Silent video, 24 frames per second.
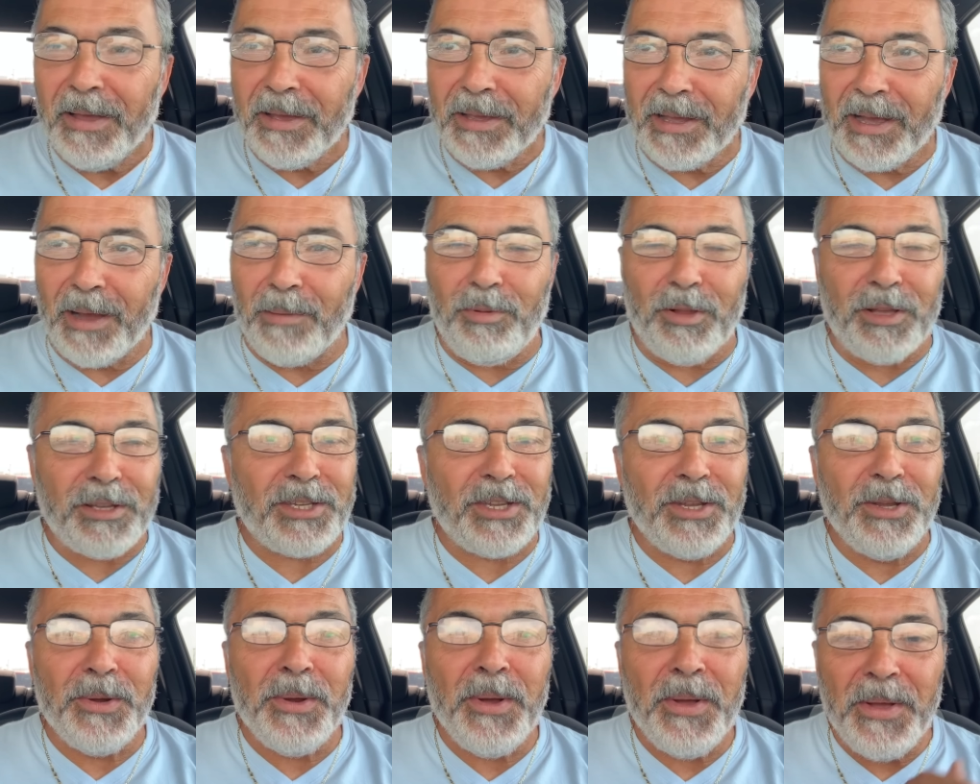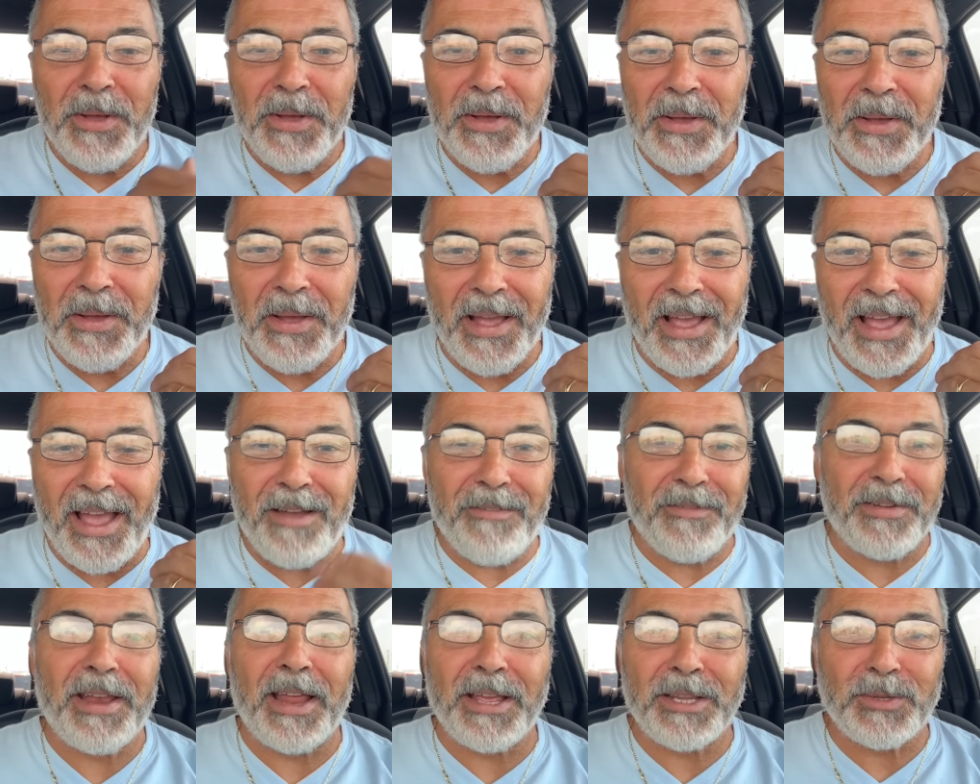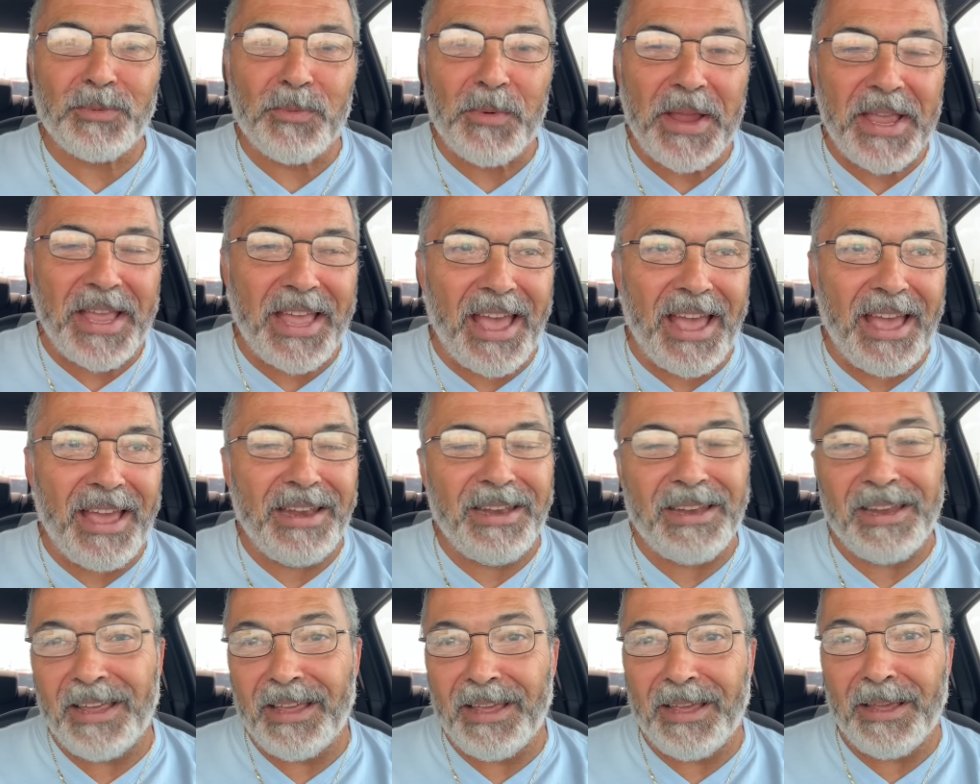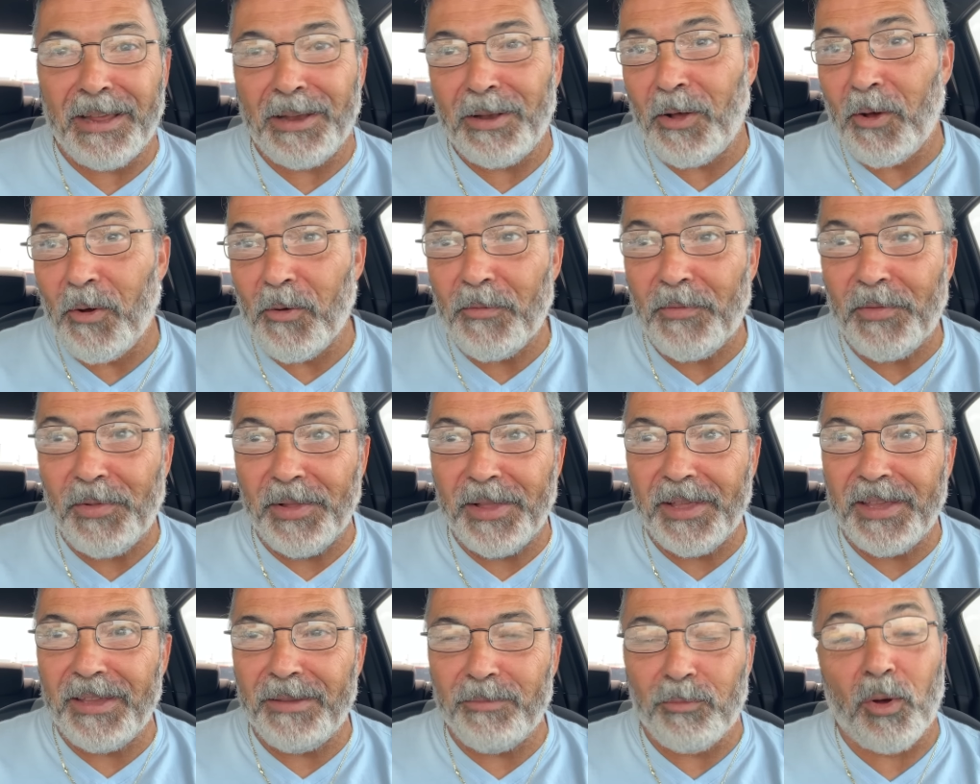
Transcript: God bless you. Have a nice weekend, and hopefully,